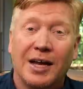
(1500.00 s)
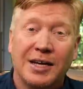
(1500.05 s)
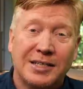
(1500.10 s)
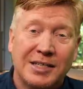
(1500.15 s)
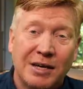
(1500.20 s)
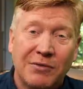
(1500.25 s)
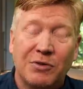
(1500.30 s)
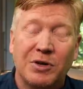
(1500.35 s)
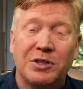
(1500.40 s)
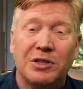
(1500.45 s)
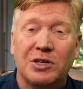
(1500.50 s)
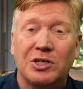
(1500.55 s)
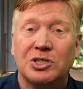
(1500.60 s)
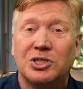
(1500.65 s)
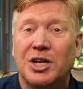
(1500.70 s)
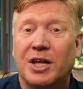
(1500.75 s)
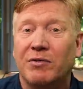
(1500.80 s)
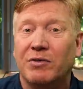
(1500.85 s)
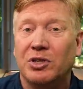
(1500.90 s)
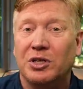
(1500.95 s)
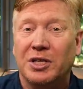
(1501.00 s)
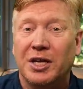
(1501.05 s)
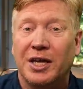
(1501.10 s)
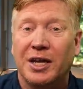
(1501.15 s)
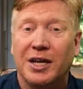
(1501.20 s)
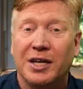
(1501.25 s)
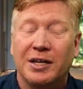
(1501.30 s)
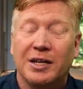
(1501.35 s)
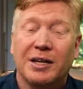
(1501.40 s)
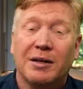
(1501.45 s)
definitely think you should have a look at
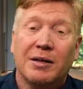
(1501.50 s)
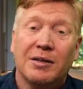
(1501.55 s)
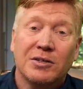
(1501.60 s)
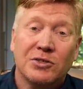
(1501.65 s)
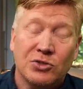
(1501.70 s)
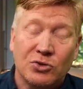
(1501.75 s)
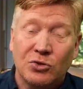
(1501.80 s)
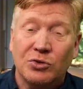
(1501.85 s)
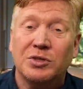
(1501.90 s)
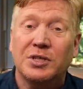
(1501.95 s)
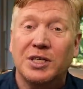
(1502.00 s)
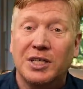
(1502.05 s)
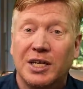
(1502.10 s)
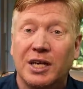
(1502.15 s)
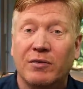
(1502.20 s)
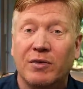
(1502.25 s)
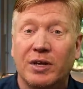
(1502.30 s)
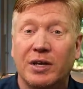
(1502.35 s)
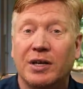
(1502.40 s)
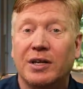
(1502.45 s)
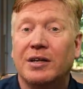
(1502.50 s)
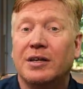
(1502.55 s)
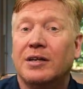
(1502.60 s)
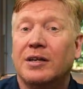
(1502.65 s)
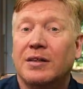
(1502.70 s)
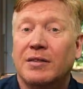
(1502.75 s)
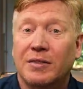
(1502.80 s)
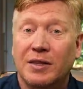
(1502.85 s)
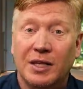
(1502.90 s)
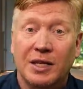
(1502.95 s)
it, certainly given
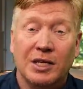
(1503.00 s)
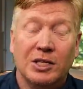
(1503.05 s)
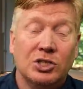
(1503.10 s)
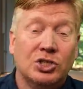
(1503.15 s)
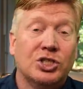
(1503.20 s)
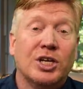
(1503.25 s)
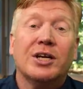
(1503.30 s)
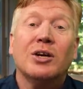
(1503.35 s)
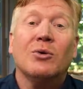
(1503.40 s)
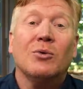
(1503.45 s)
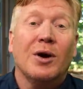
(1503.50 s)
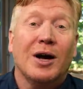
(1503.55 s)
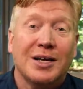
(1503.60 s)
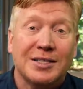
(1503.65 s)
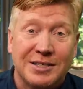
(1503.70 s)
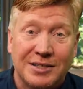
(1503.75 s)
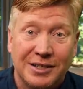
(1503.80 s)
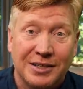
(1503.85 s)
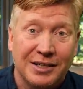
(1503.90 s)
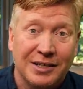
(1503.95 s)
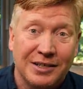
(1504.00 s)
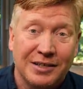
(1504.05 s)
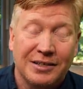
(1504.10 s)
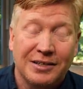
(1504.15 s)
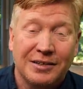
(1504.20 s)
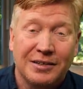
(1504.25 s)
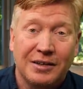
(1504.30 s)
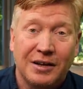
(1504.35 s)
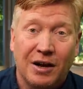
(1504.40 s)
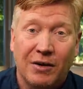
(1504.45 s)
the generosity
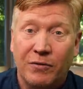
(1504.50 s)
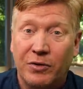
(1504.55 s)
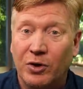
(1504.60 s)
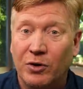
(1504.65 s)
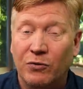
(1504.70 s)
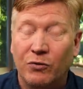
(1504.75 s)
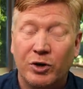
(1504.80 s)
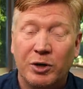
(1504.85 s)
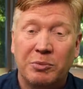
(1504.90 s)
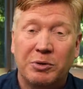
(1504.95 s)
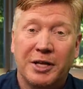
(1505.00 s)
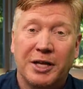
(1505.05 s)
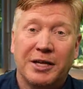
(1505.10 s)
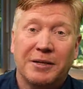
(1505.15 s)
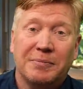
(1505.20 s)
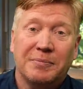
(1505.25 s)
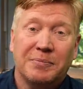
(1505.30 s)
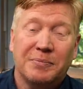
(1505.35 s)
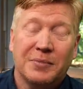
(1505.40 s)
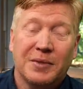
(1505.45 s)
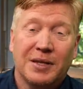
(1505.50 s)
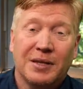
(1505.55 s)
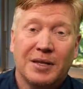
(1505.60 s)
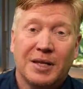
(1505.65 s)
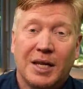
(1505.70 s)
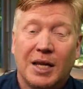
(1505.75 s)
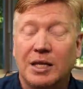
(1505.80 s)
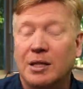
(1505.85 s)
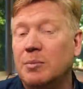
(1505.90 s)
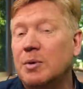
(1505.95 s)
of their free plan.
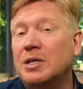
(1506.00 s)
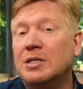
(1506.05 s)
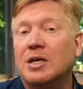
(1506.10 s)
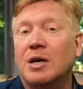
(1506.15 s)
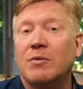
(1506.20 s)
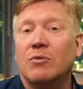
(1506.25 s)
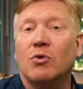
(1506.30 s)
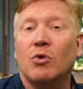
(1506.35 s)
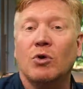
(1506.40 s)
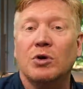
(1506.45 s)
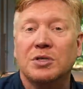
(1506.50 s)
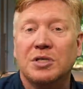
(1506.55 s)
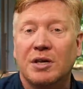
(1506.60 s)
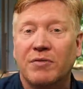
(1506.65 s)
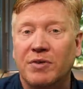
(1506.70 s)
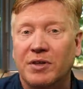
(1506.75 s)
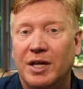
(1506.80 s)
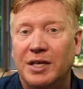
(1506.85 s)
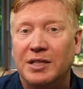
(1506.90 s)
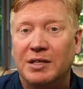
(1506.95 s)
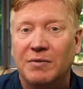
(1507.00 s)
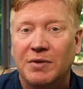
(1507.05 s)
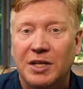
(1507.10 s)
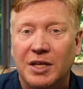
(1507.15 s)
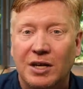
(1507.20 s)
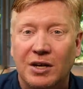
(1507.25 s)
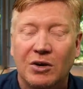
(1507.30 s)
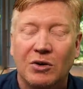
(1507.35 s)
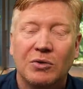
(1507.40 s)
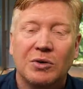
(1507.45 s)
In the meantime, of course, if you like the
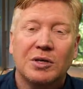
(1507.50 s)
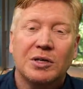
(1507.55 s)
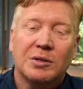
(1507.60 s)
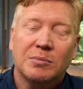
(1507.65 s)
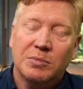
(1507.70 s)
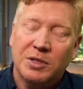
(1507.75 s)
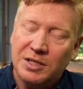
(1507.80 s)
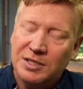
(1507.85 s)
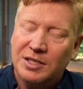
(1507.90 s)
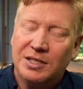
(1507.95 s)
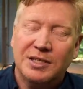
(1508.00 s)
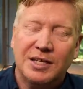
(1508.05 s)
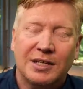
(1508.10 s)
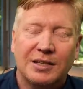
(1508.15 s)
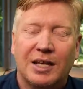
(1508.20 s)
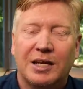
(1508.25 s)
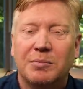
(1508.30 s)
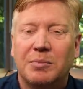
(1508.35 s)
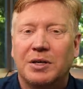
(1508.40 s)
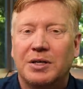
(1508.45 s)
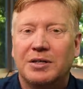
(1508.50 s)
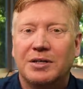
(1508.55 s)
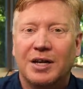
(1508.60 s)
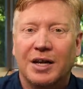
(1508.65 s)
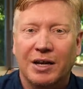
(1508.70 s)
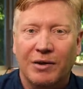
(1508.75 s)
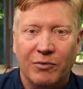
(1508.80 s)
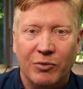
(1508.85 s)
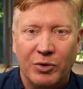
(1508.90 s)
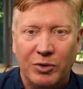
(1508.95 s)
video, please hit that like button.
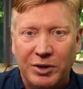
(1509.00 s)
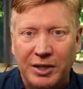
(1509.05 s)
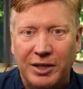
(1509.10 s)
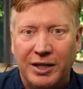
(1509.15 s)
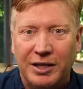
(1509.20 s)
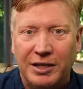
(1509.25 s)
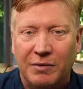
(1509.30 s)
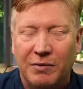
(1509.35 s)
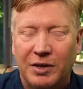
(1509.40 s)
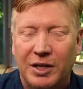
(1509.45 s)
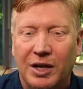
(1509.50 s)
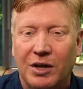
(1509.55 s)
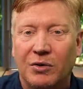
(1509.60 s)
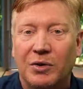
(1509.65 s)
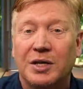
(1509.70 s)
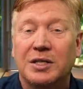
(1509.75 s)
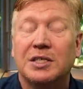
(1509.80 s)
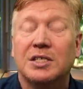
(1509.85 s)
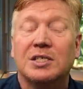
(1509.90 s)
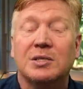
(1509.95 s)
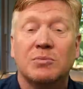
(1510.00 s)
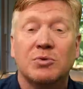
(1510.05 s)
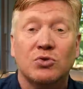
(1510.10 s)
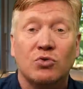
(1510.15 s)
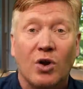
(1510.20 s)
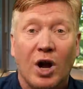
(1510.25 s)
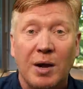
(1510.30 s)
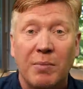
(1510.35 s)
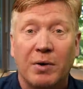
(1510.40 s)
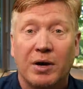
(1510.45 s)
And if you really like the video, hit the
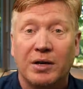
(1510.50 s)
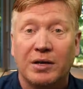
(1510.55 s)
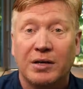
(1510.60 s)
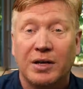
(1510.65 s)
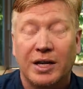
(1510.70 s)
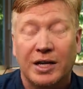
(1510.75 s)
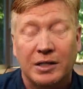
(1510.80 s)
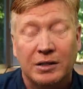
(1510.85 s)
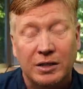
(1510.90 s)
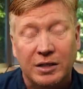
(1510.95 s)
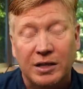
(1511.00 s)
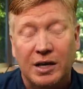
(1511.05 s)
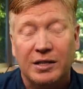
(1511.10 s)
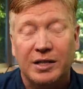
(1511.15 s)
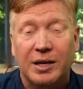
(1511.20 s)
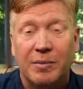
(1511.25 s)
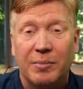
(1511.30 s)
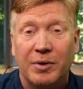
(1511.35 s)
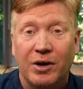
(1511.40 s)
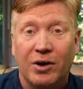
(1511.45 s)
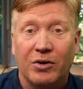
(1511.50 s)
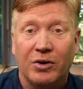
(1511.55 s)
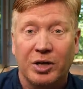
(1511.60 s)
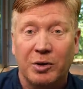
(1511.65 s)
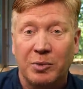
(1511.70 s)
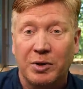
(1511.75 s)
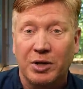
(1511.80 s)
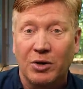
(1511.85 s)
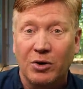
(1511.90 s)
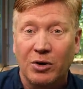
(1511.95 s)
subscribe button and click on that bell and
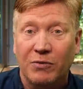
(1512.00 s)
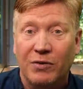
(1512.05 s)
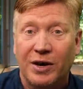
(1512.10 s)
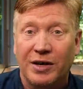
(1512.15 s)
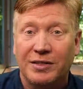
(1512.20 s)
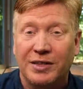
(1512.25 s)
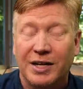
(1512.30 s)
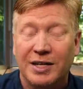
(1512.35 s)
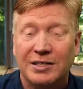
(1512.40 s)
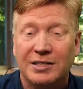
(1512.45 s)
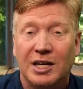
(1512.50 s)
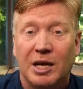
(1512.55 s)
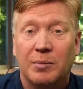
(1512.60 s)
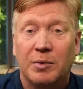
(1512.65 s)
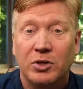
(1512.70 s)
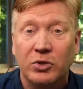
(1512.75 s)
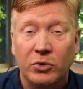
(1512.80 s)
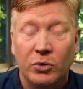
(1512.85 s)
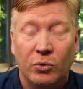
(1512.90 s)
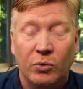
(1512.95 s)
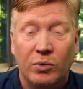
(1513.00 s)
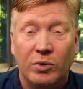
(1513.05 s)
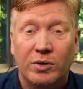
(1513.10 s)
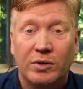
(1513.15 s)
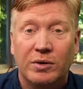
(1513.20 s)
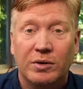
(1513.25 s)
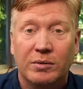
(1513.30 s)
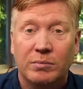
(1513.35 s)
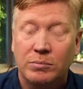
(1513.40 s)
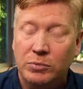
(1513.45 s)
be notified the next time a new
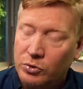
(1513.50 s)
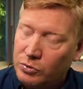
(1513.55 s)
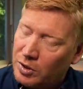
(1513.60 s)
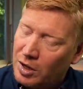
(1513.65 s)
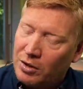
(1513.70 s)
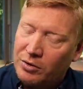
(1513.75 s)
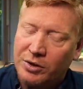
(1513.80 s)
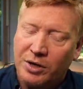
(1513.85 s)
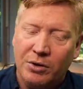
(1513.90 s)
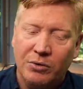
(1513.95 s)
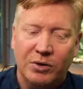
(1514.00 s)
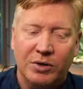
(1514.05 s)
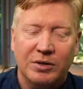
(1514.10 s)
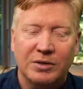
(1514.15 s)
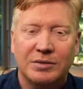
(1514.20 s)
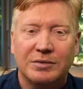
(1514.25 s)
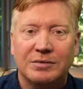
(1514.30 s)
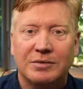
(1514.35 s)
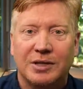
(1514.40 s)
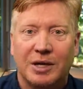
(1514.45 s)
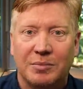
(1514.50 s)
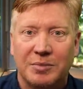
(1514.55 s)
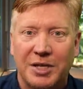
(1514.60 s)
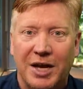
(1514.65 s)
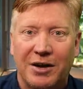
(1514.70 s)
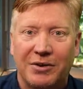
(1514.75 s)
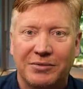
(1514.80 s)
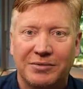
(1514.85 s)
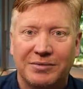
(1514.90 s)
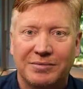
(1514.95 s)
Blue Collar Coder comes
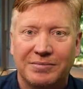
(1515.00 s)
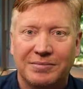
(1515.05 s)
out.